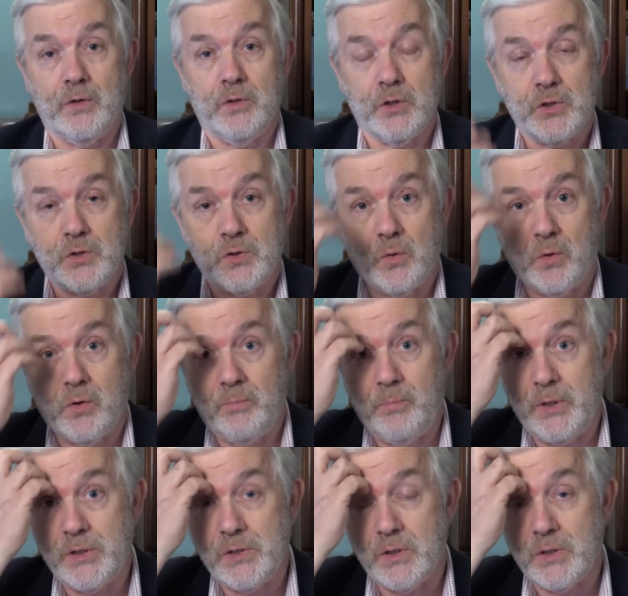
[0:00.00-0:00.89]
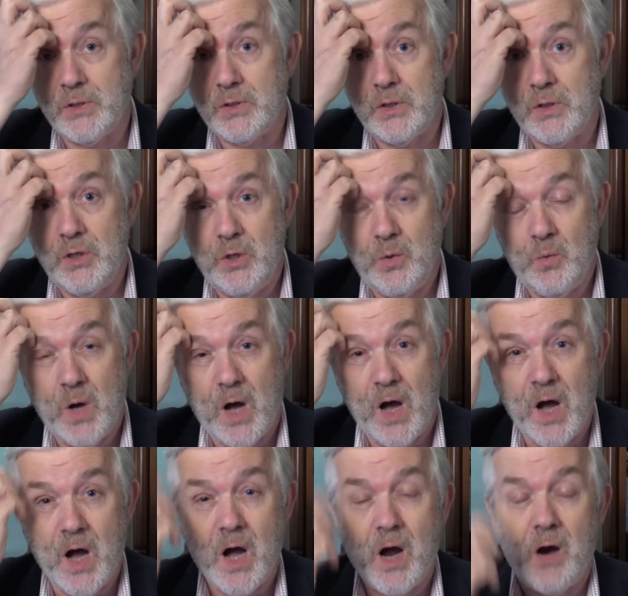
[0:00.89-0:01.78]
the sort of business that you
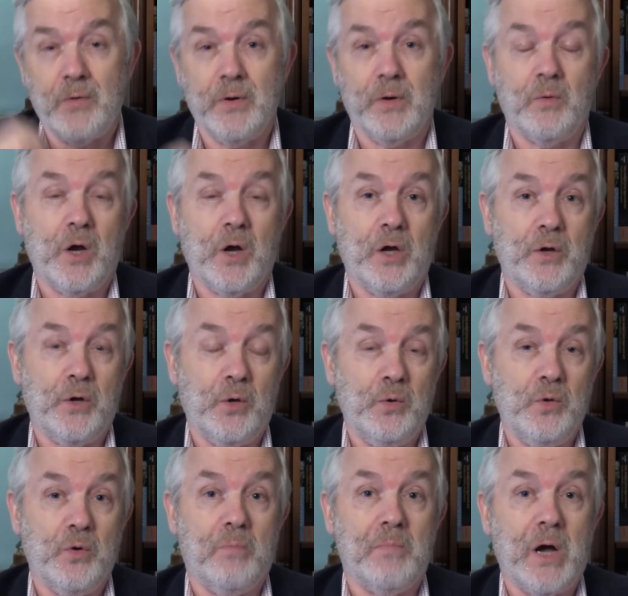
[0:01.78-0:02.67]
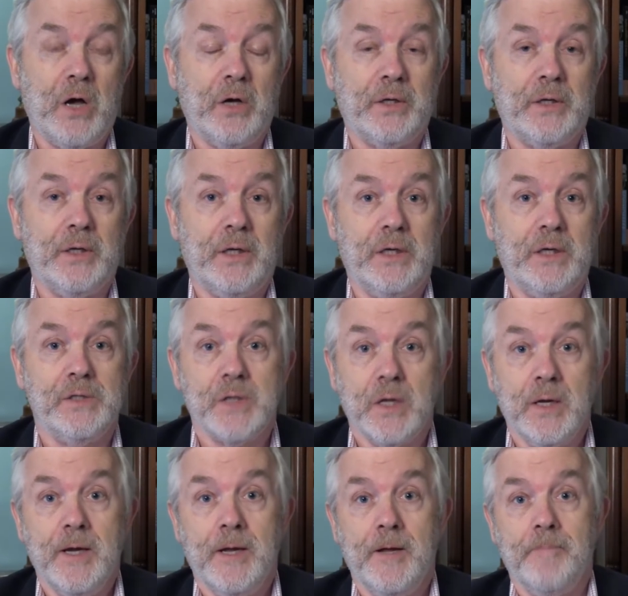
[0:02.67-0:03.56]
are and, and who your market is,